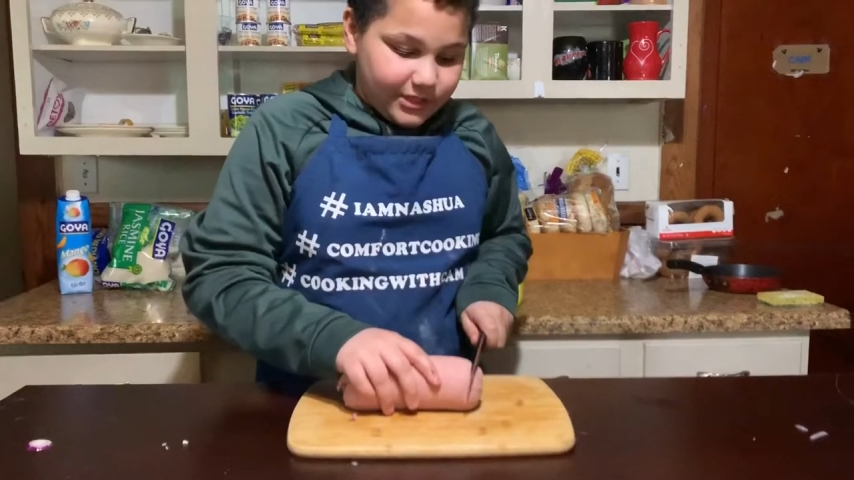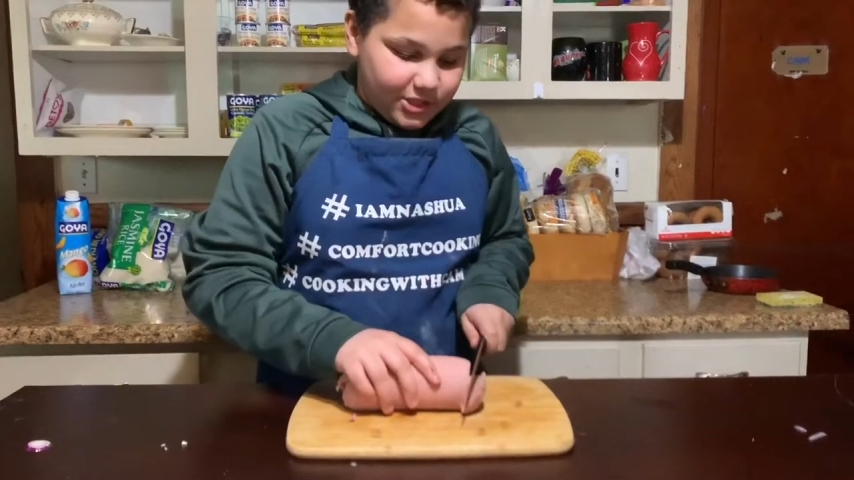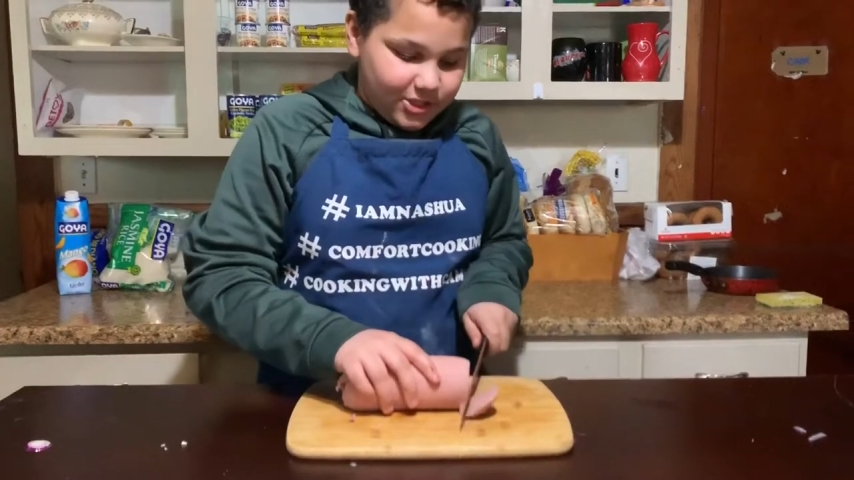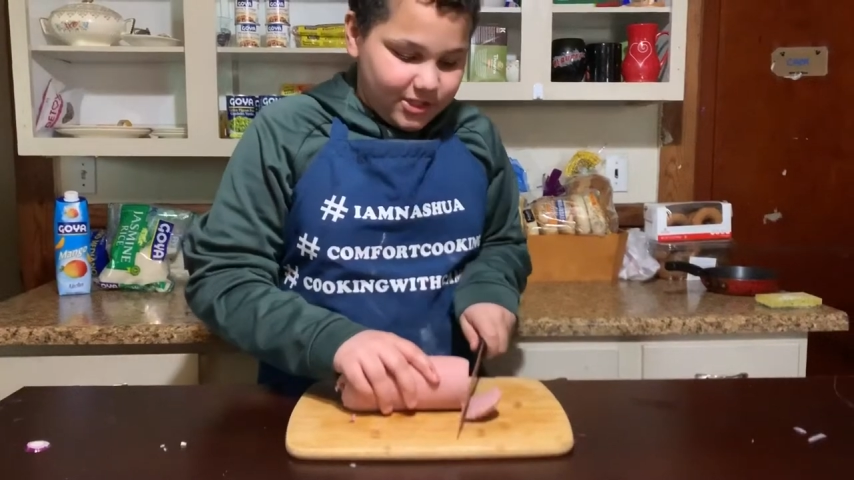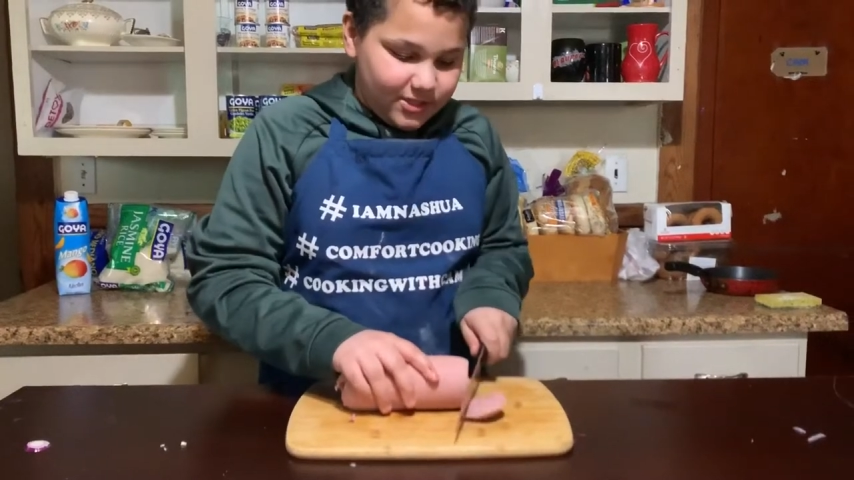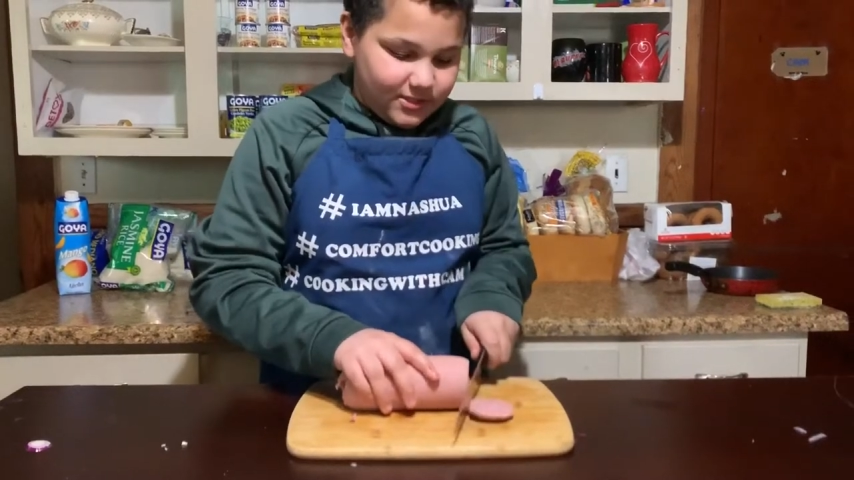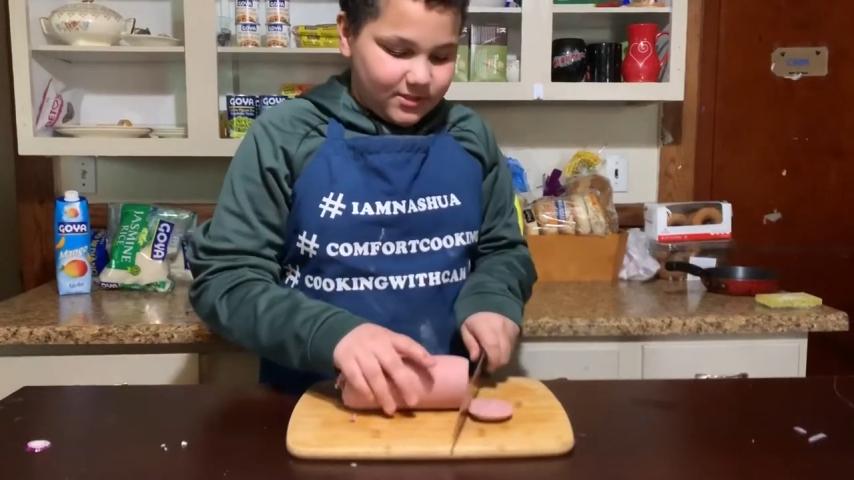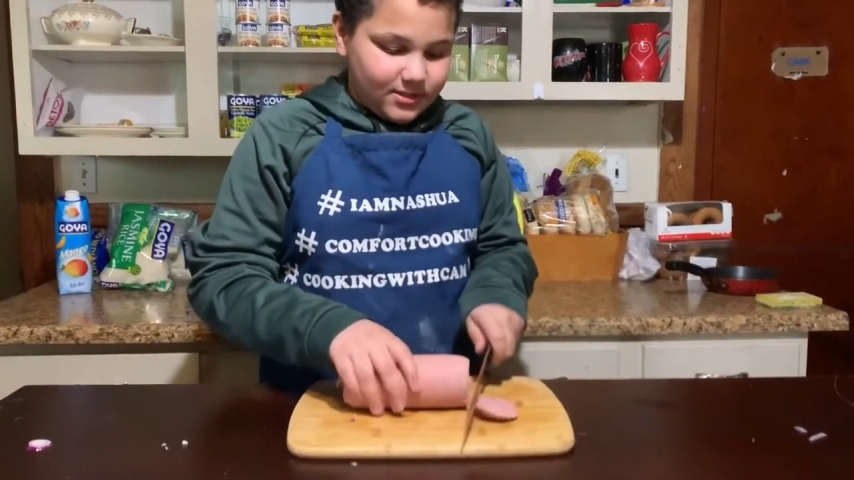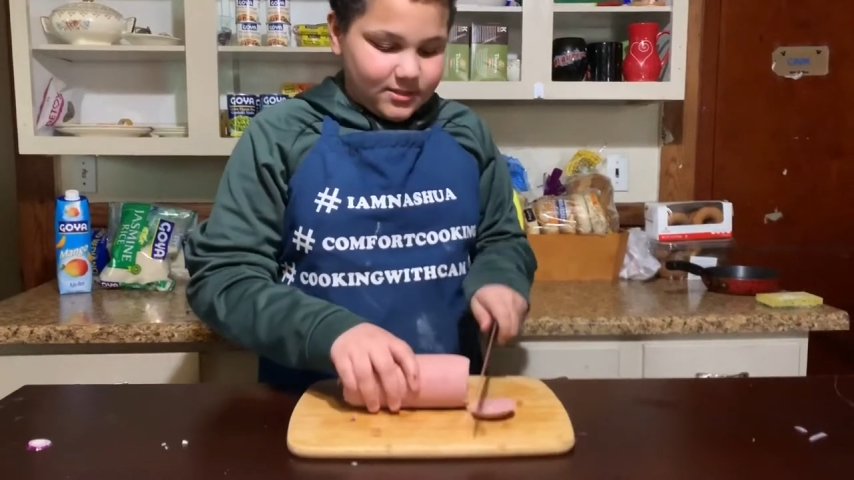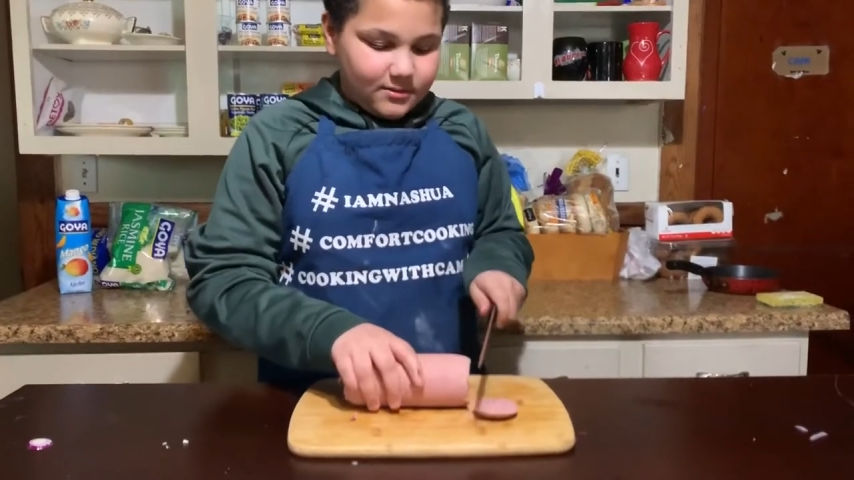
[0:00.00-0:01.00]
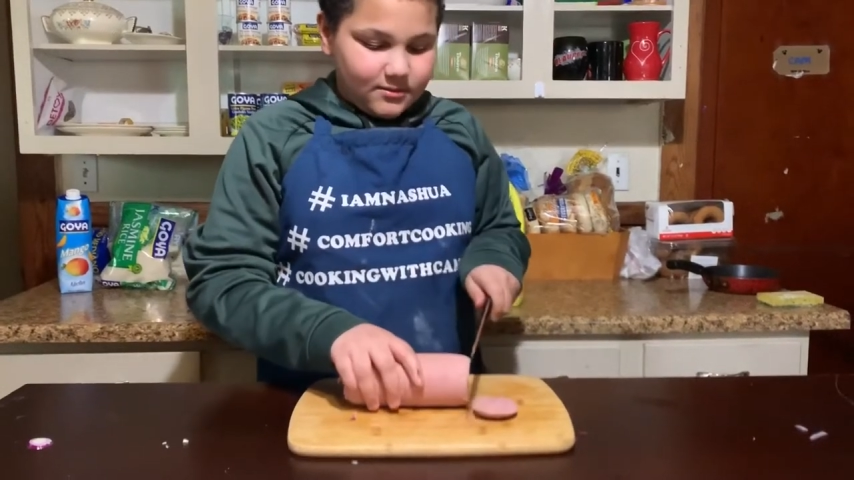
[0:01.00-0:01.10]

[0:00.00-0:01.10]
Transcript: the cheese.